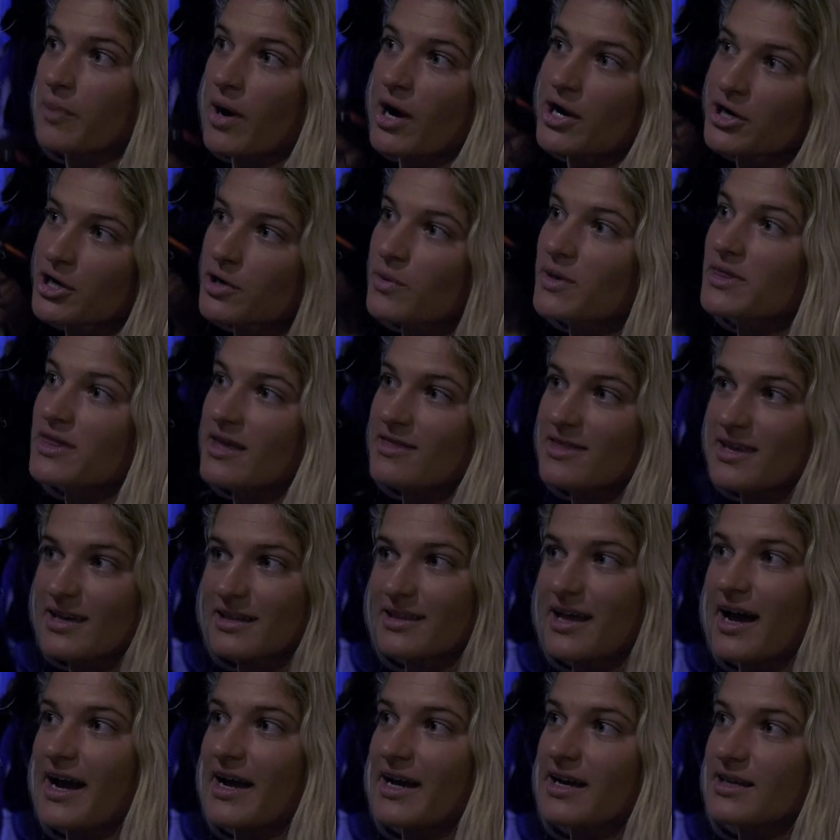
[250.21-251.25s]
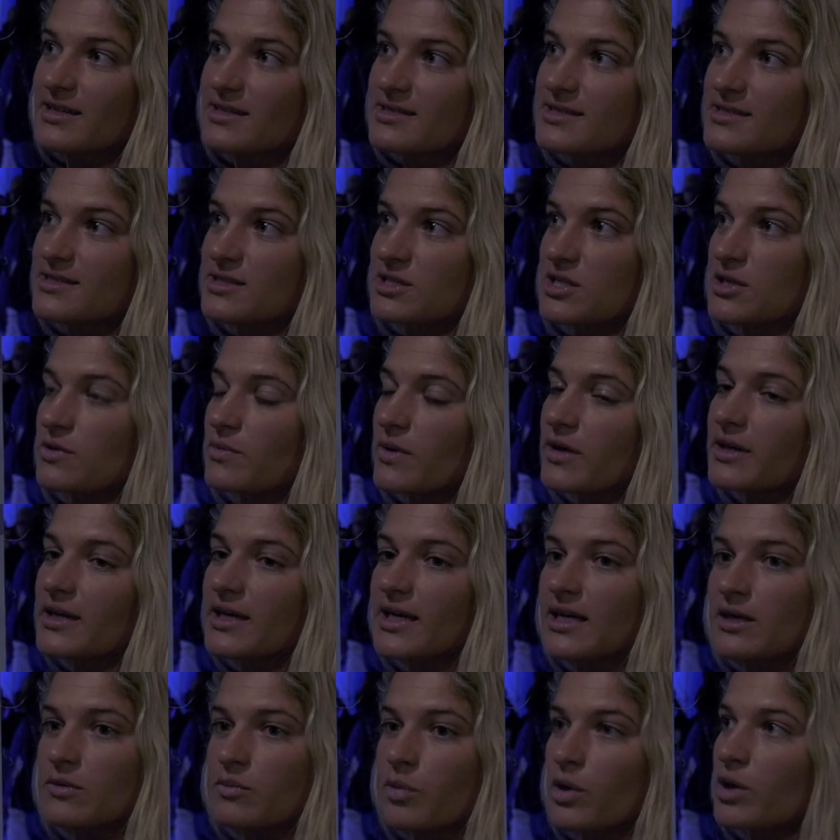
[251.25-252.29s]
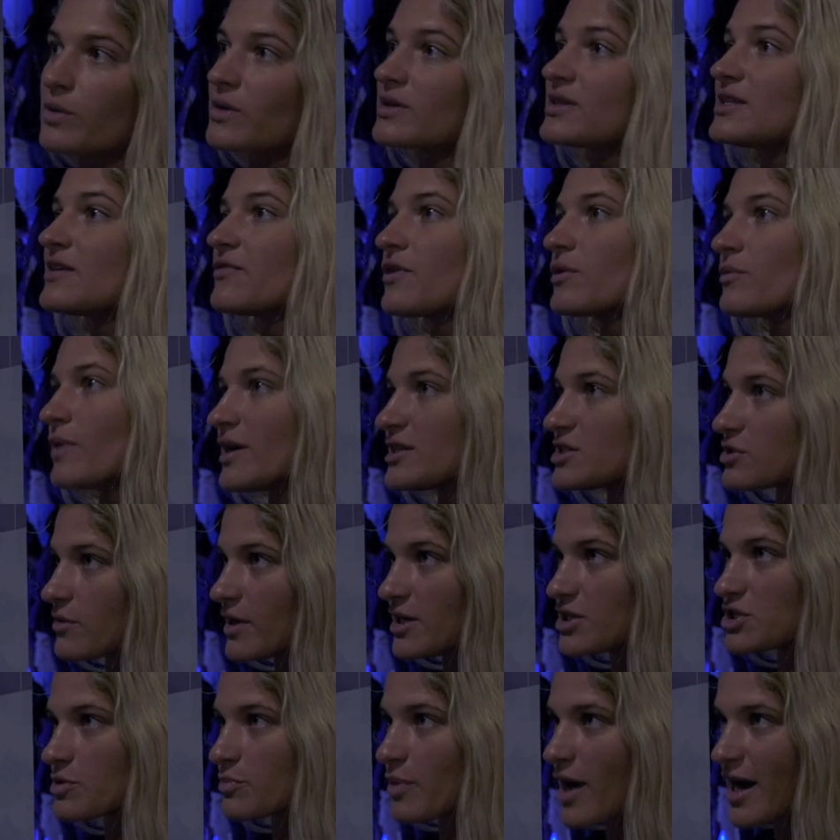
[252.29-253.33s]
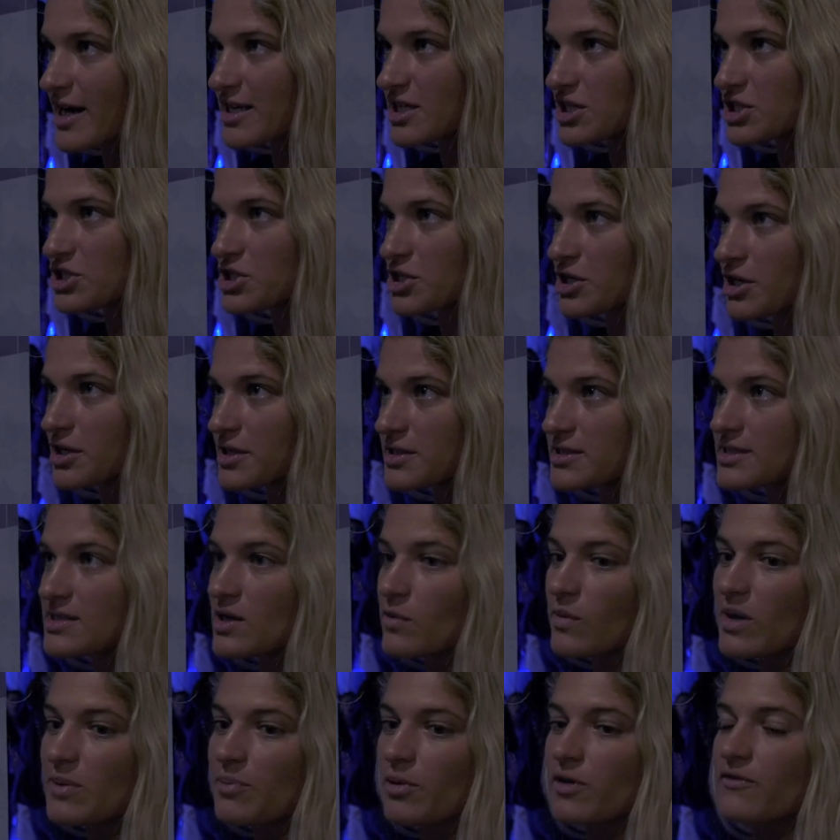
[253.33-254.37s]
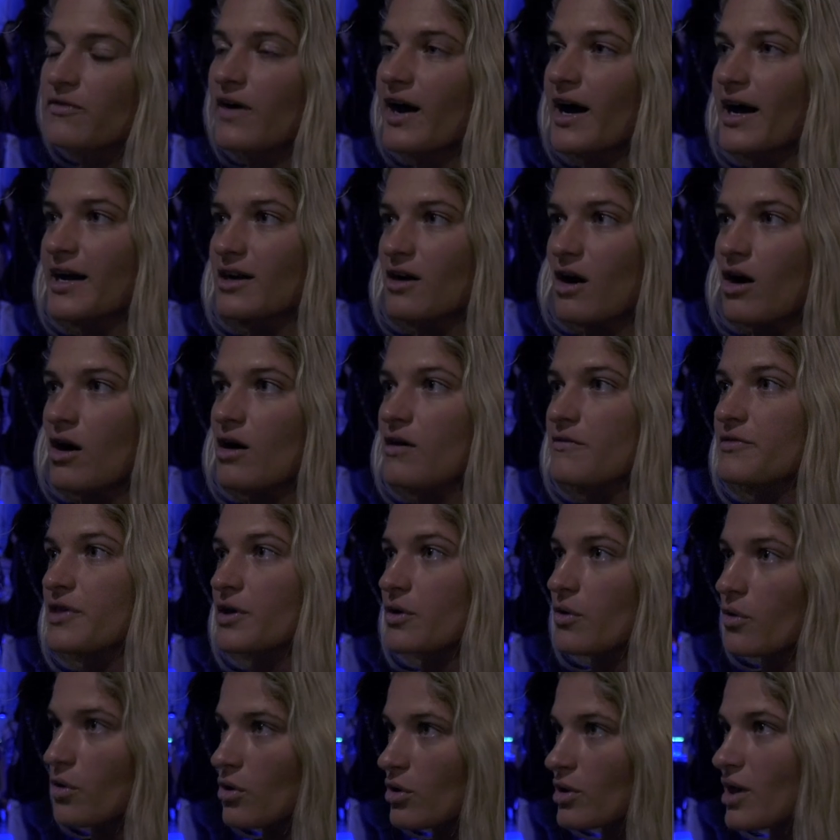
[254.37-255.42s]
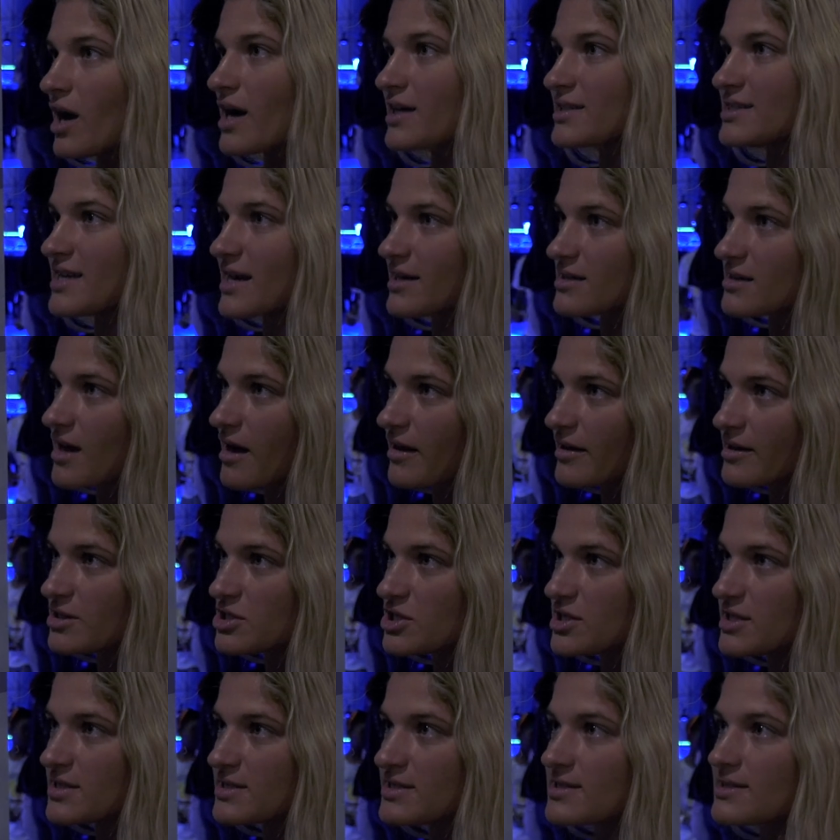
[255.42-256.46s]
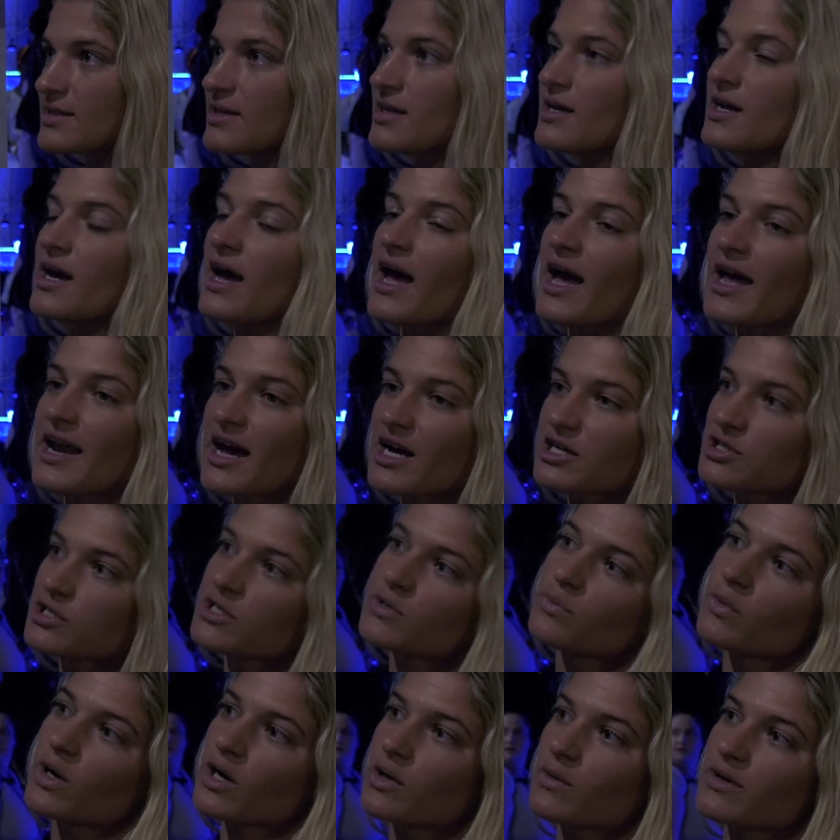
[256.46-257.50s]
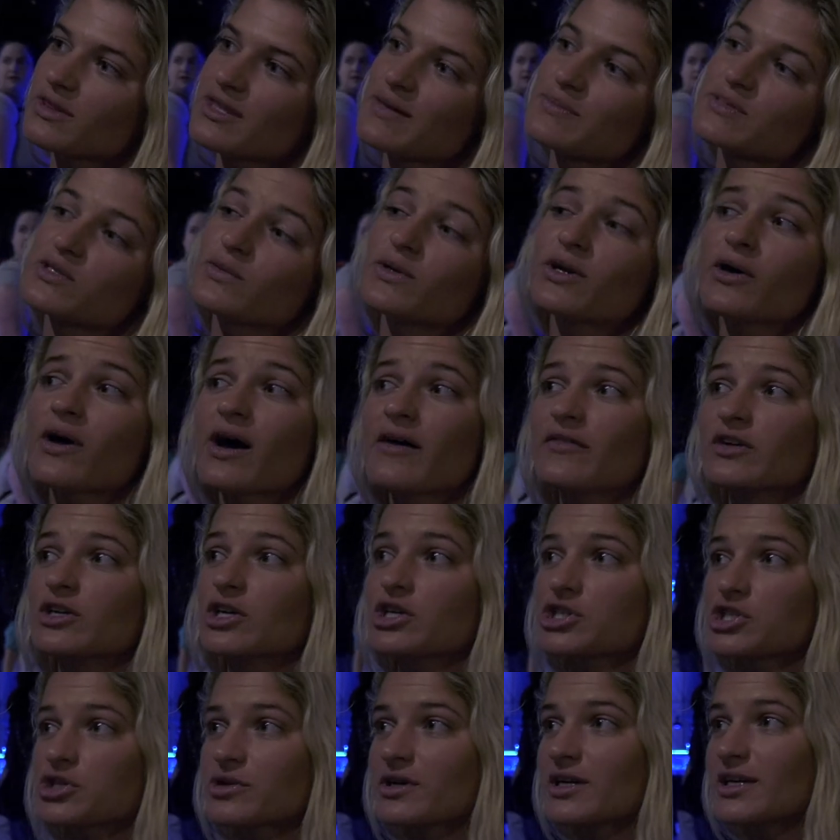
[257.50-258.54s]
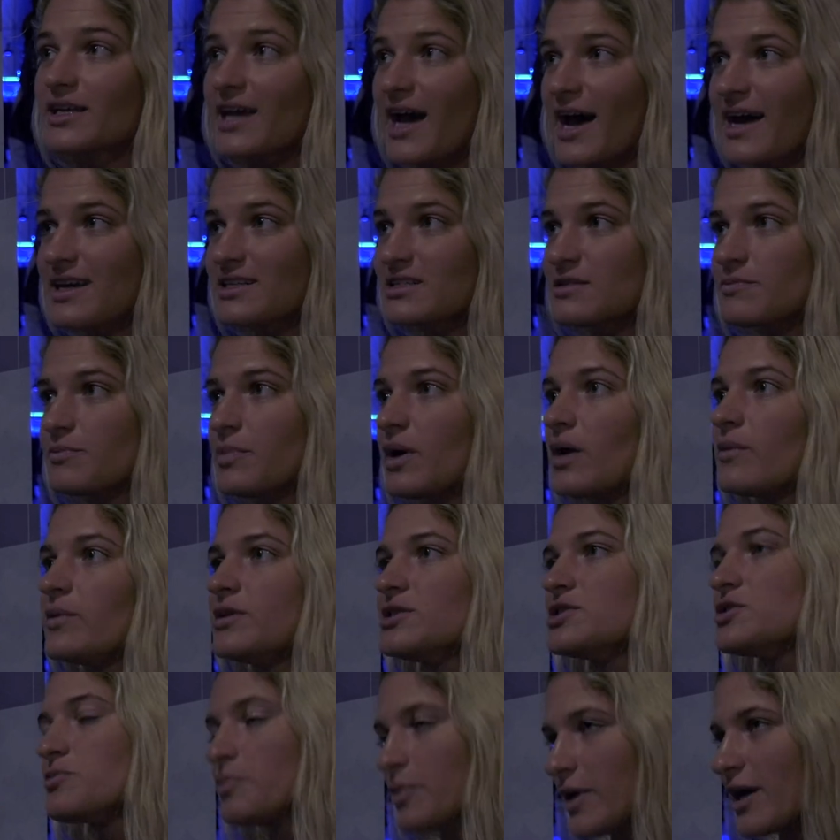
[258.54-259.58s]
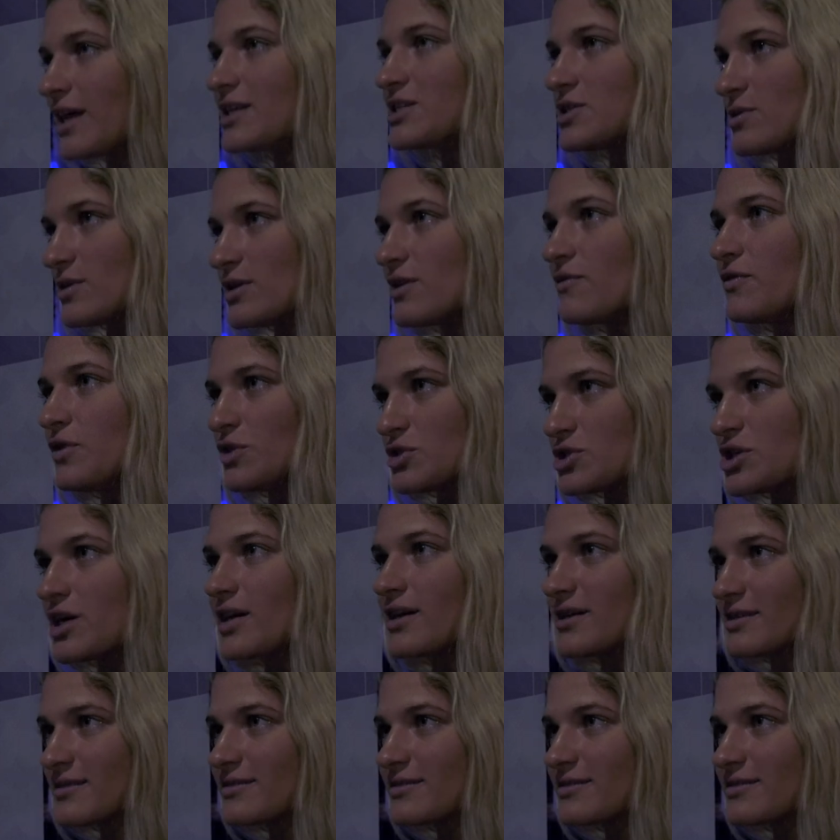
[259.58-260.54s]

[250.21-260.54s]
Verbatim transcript: partner within the Alliance to really work with different restoration practitioners. So we provide all of the coral lock technologies and actually work with them. So we don't have a nursery yet, but we do plan to in the future.